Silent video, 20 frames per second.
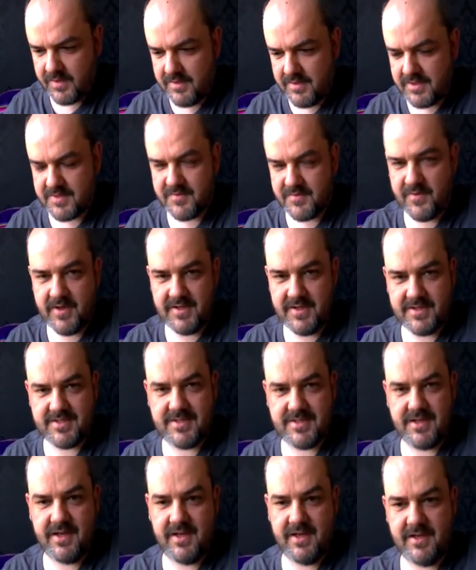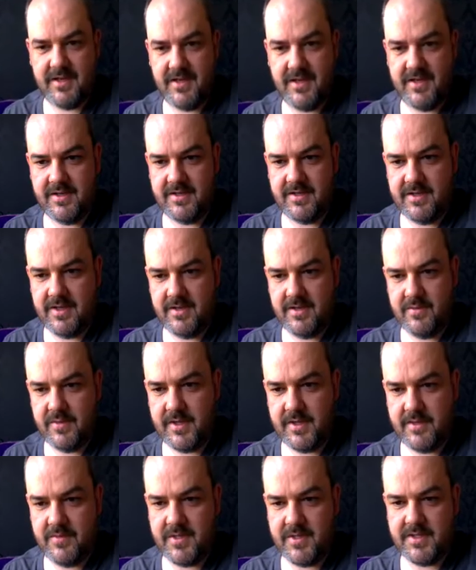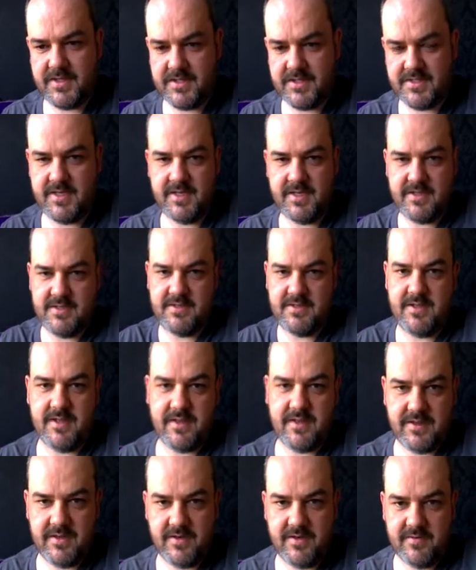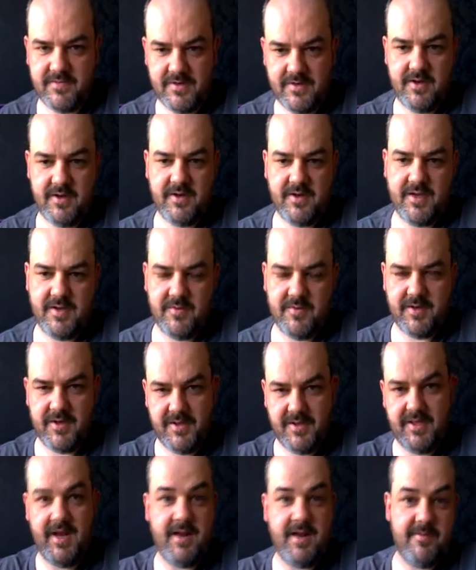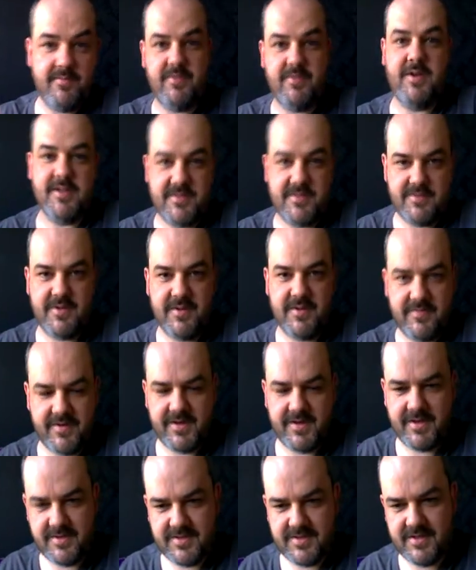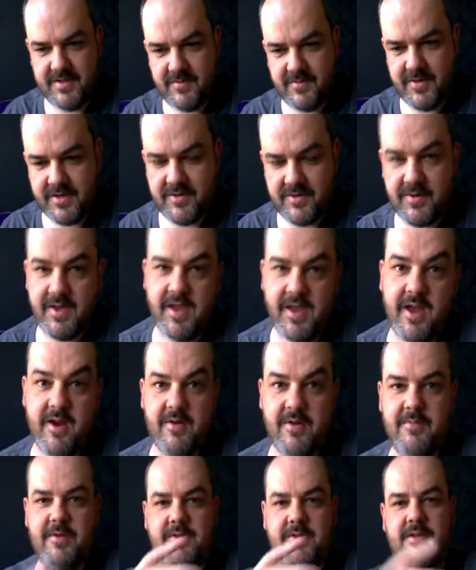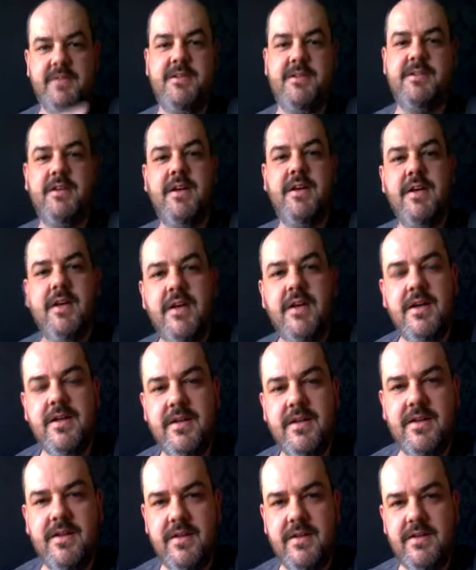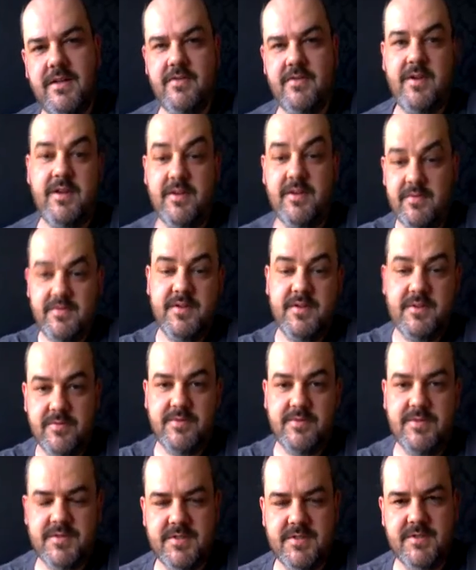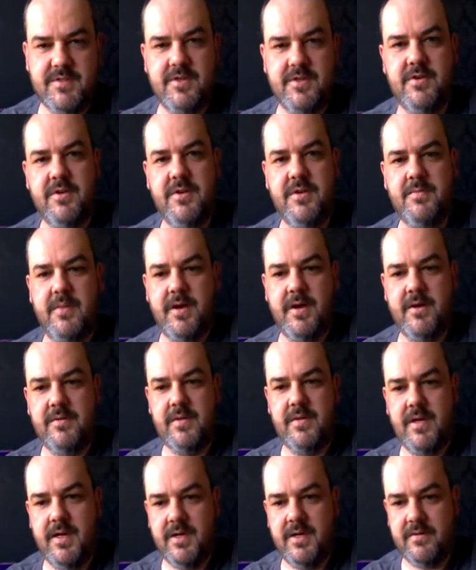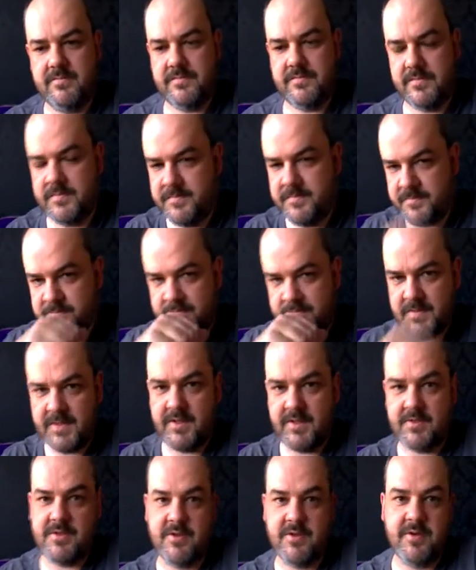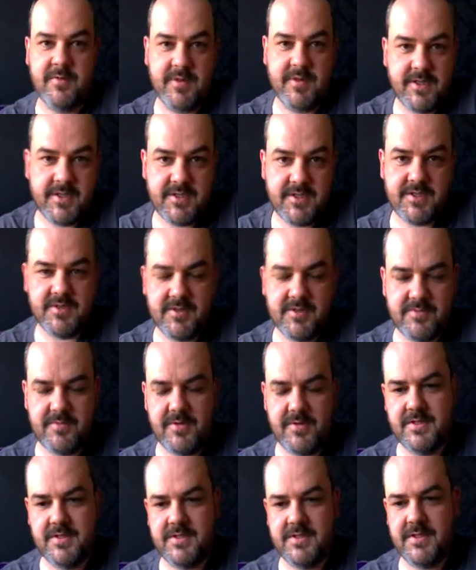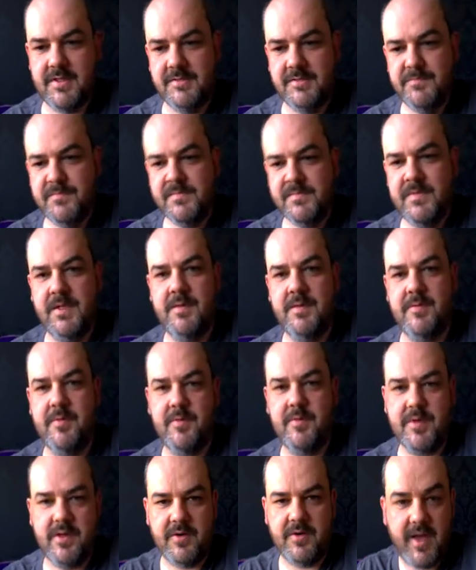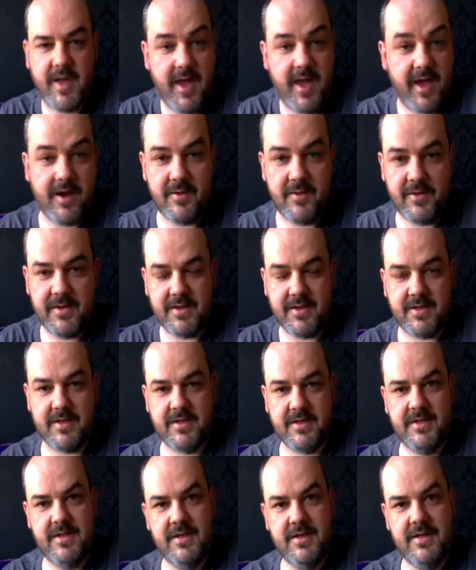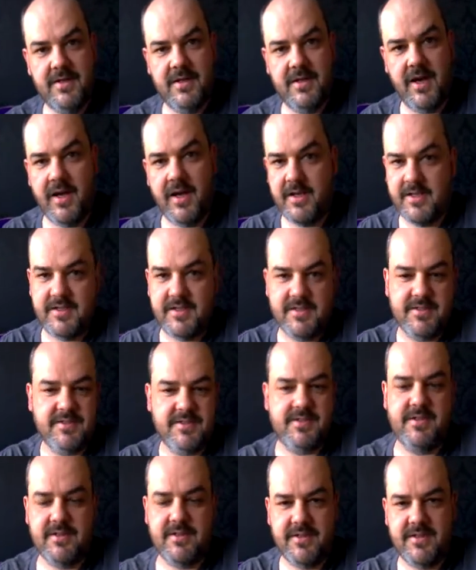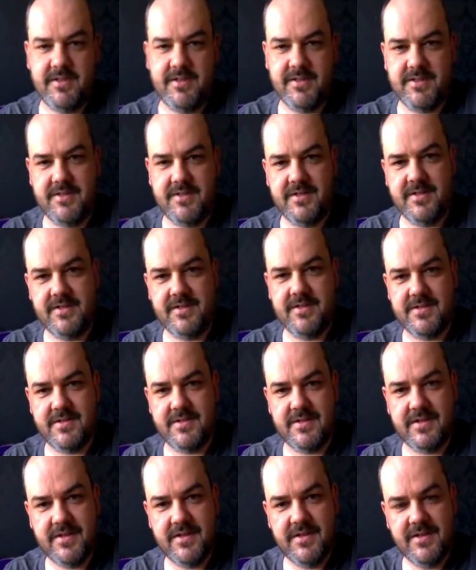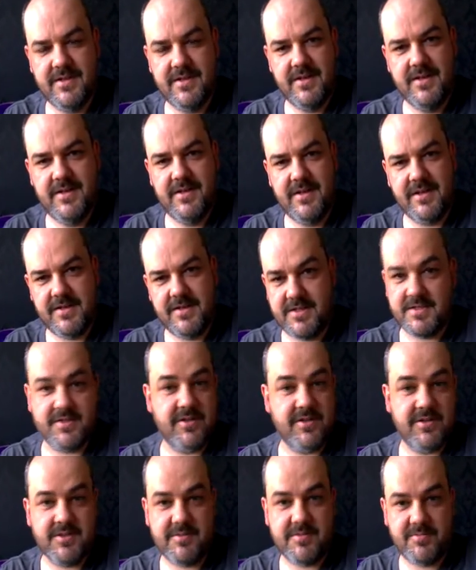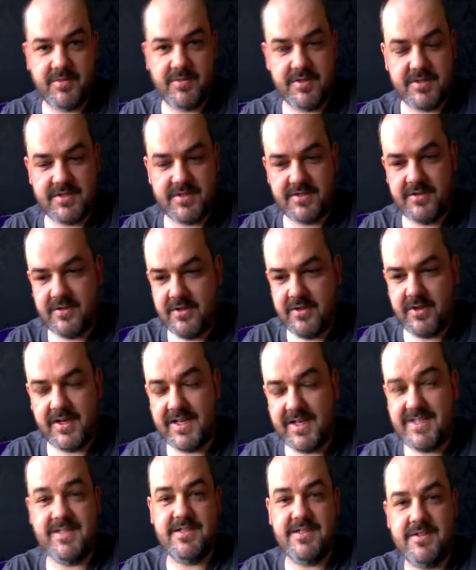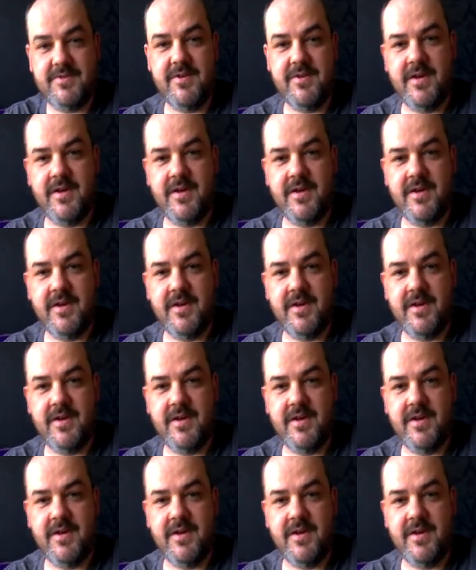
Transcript: I think it's fair to say, and uh, we we can just say to like Thunderfoot, oh, okay, we're not that impressed with your videos. You know, we don't care about these individuals you talk about. can you talk about the issues, please? I mean, we don't care whether Anita Sarkeesian is a dishonest person or not. It doesn't